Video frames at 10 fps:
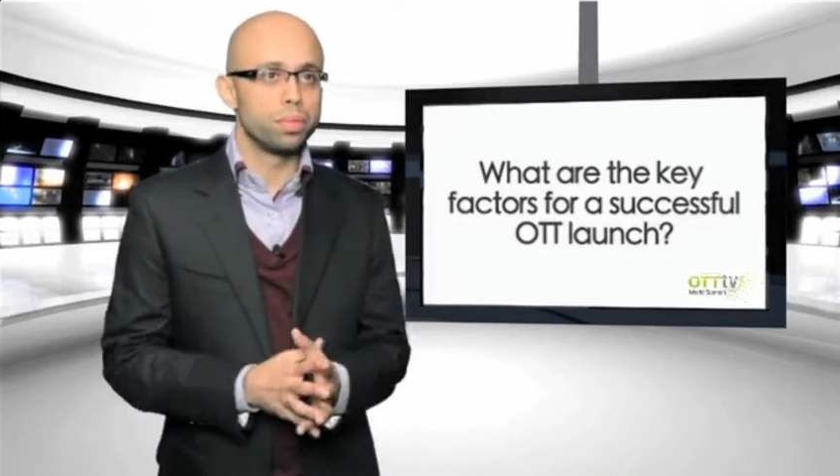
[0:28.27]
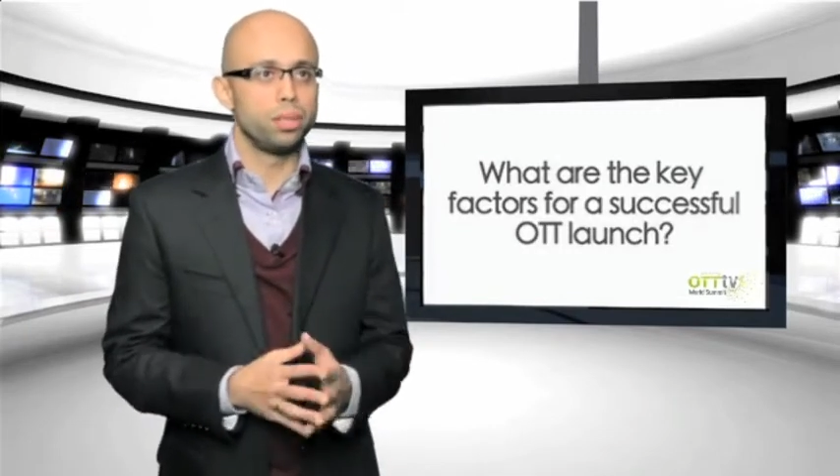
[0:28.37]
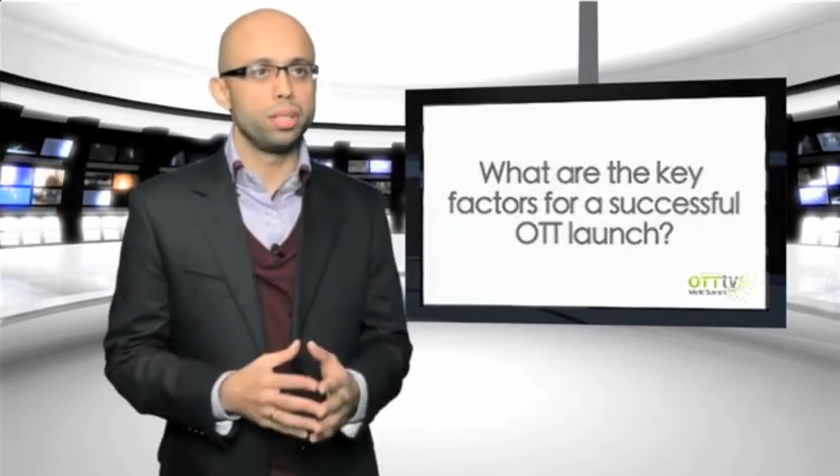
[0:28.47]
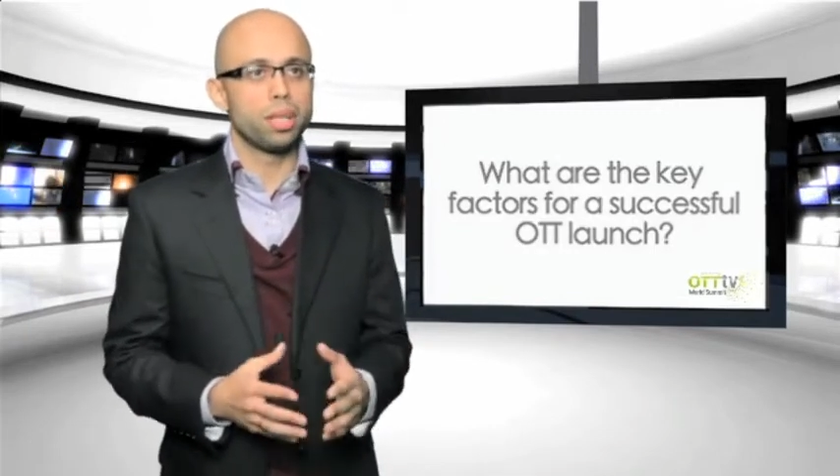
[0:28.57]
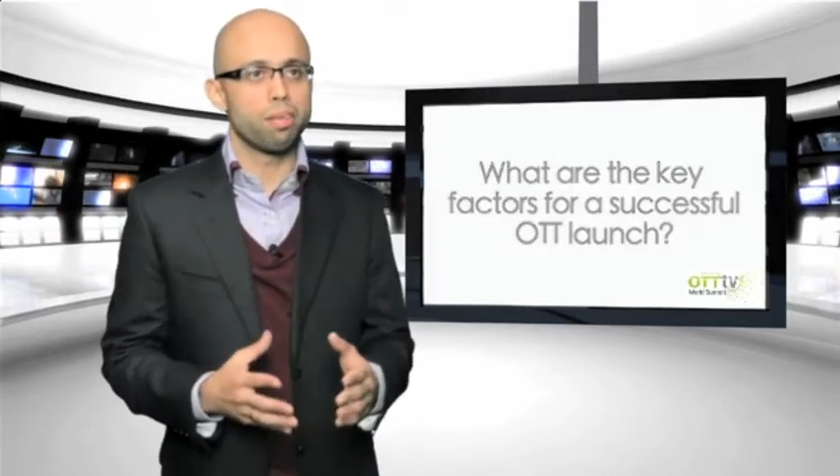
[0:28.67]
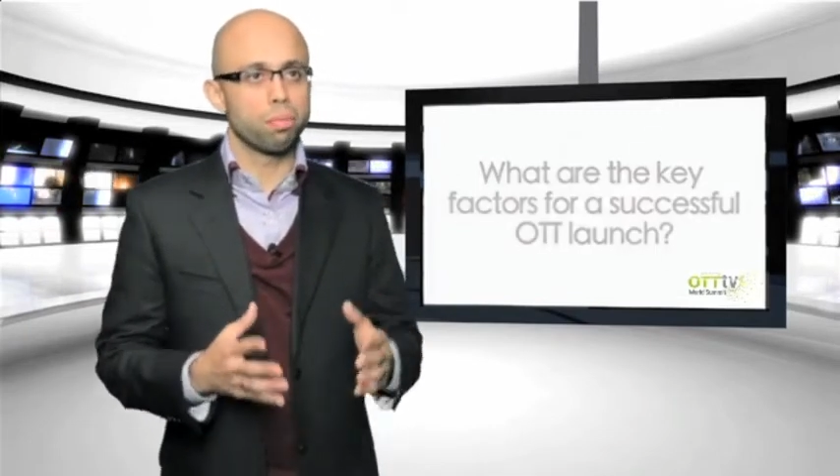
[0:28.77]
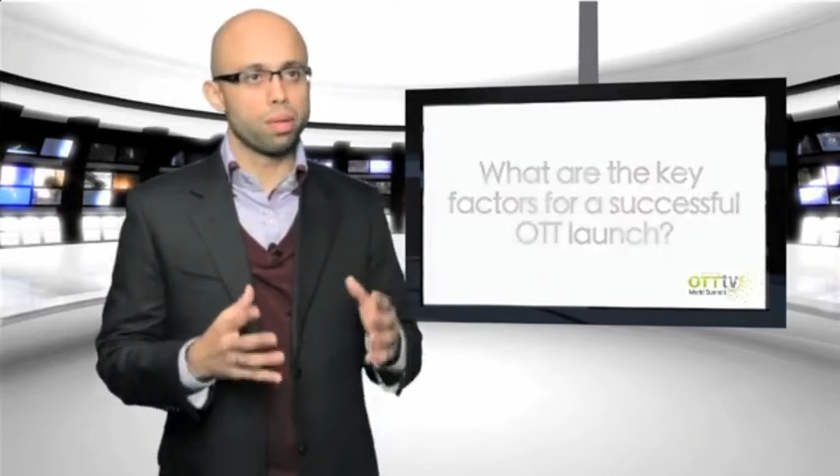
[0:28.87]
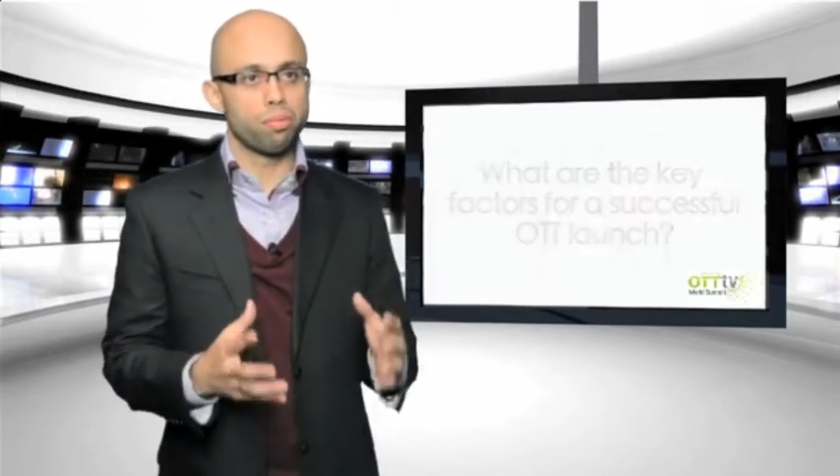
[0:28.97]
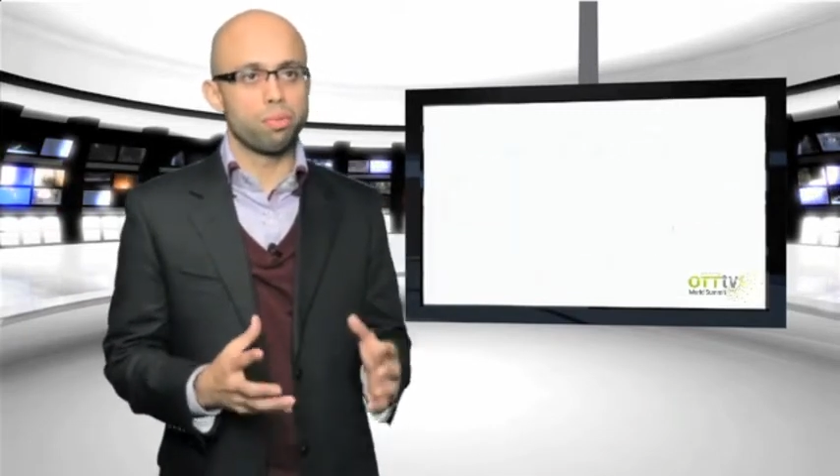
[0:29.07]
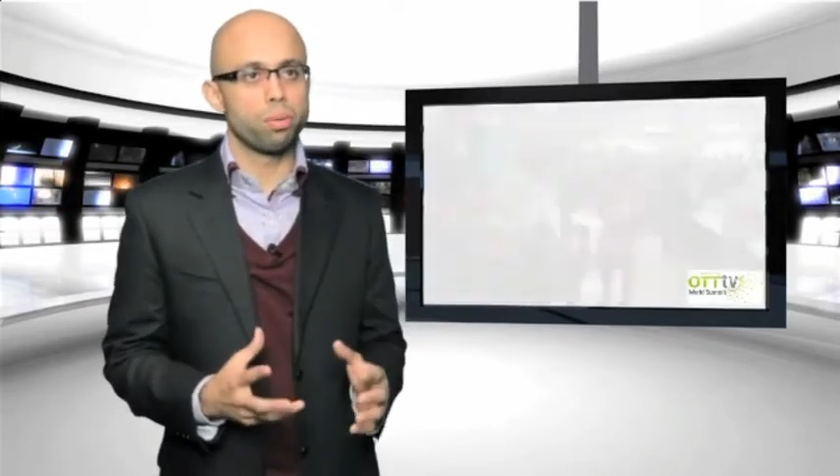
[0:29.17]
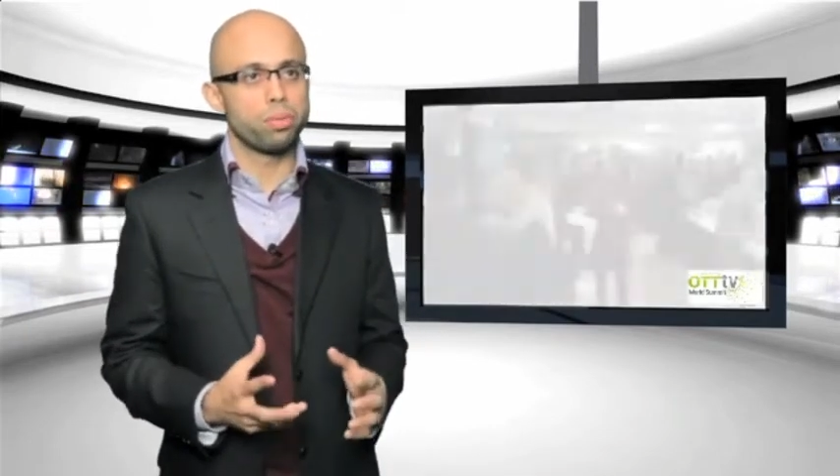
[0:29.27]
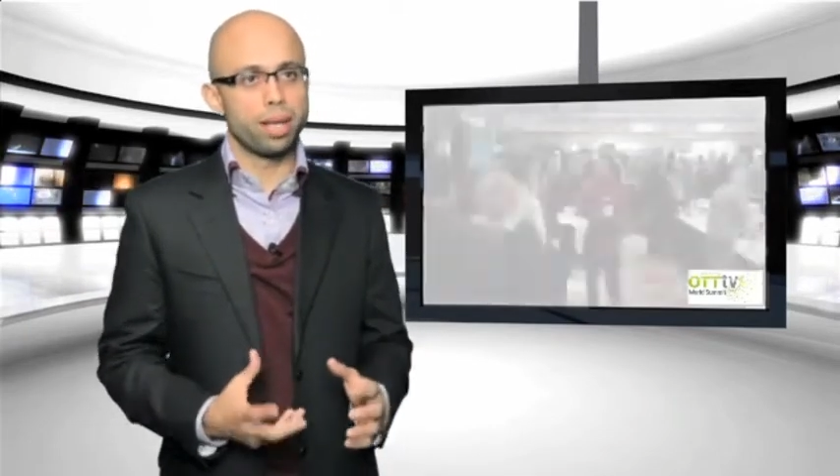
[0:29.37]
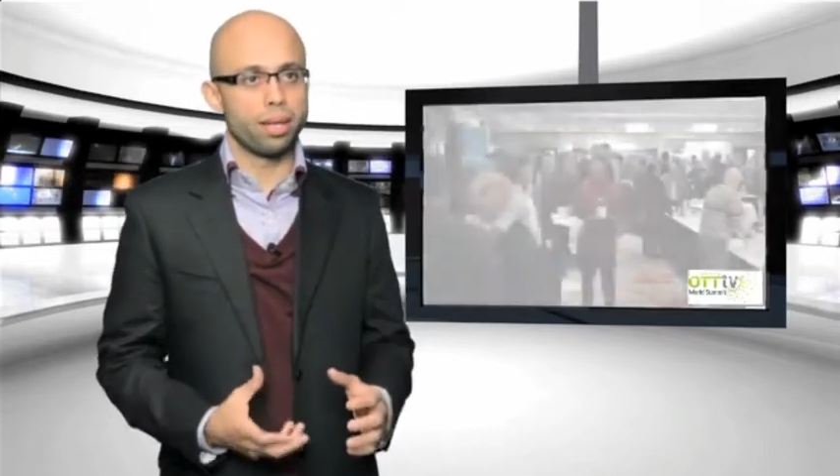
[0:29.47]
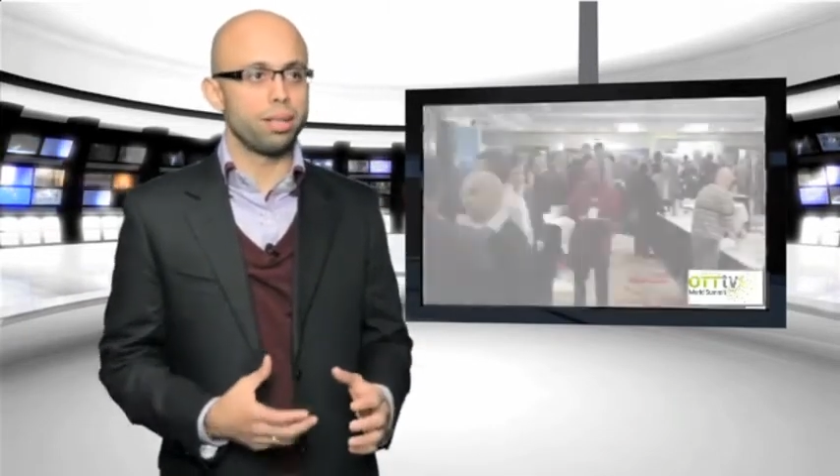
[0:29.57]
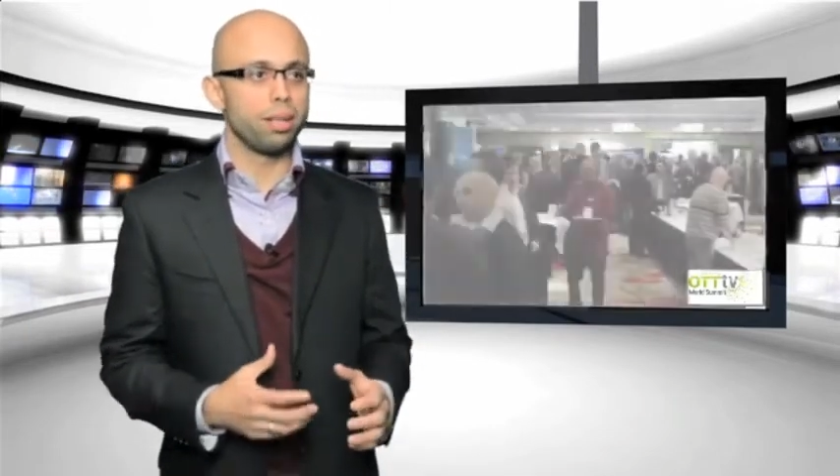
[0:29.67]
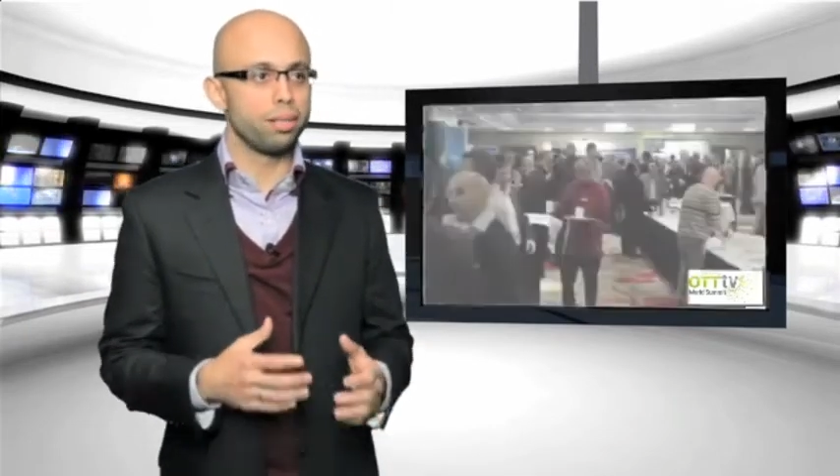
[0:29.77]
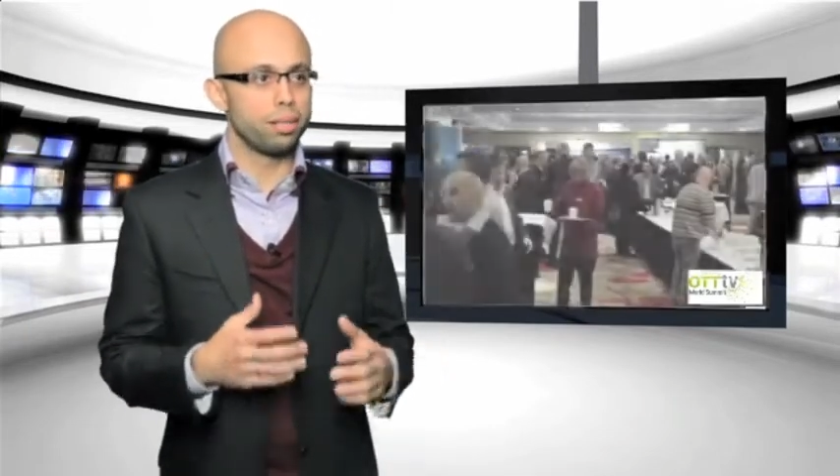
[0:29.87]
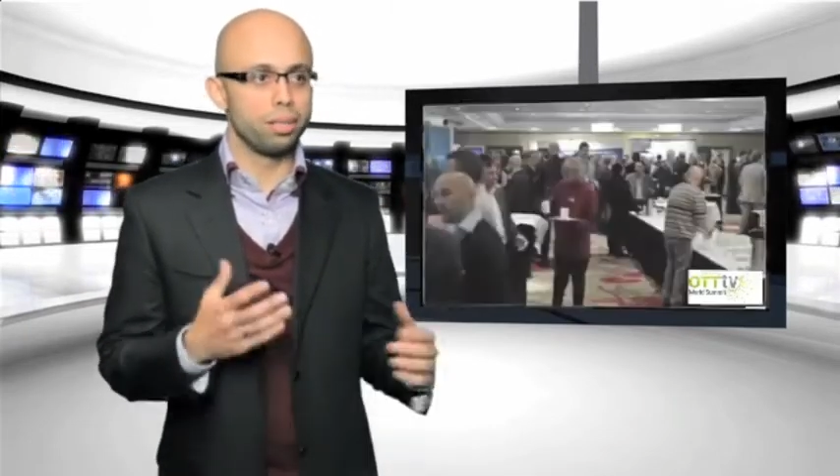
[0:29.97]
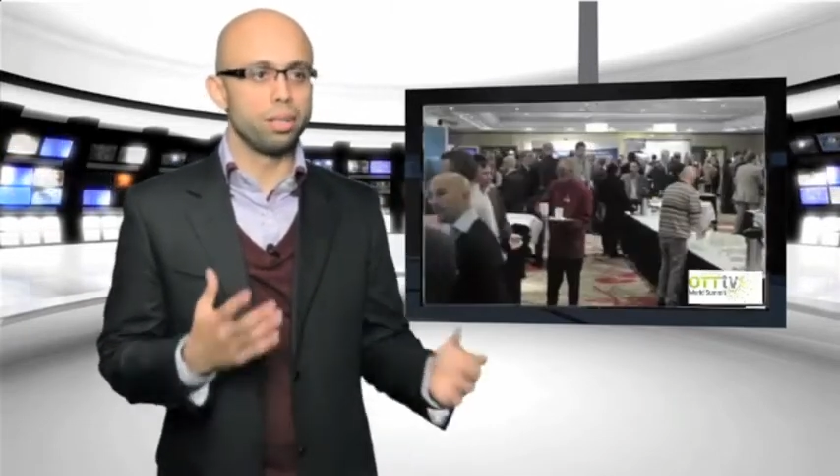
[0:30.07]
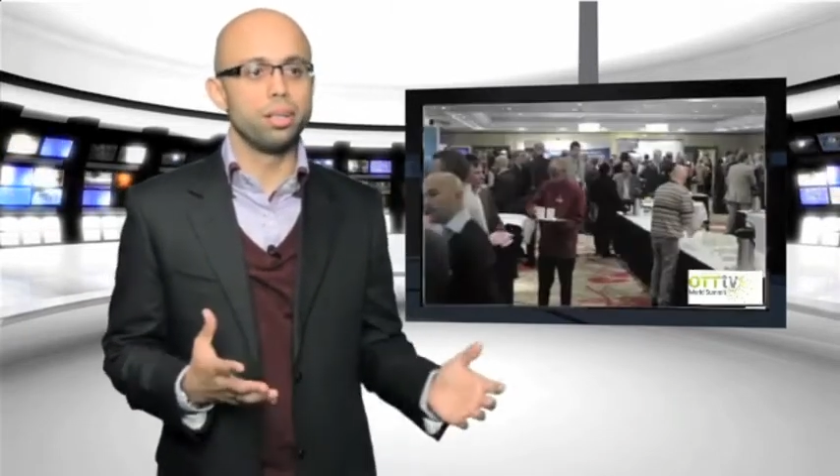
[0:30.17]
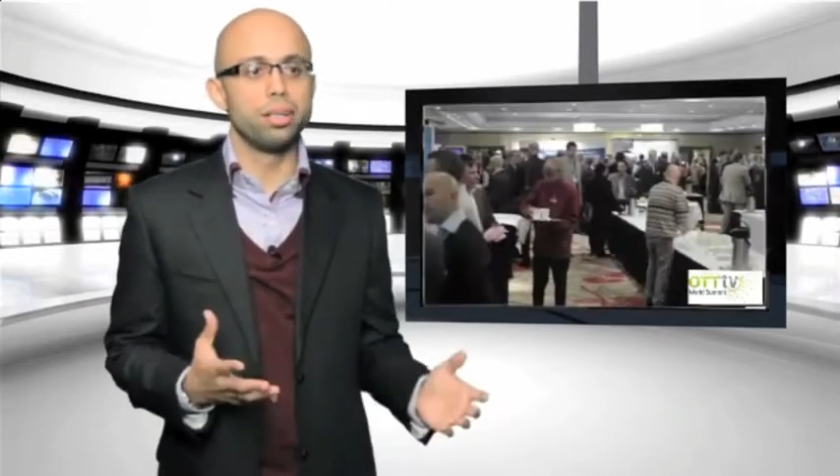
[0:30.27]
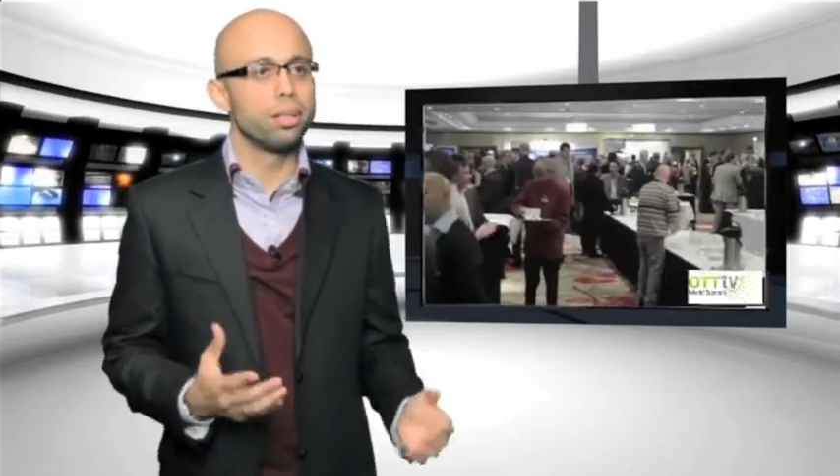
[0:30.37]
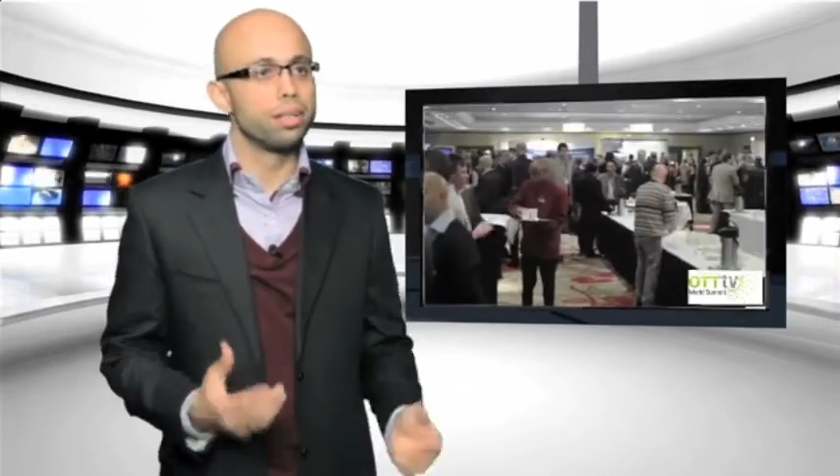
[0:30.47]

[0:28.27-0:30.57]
You need to have a platform that, under the hood,